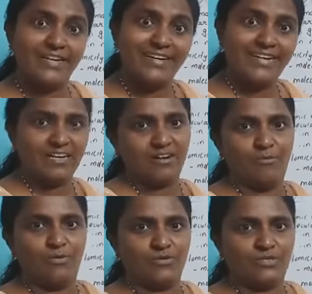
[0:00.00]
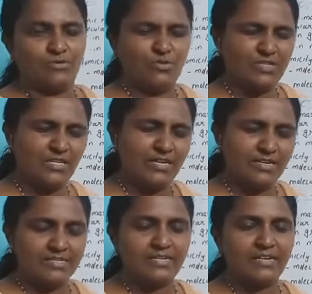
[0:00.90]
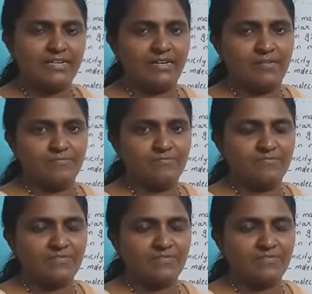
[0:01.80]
in a compound. Question understand clearly.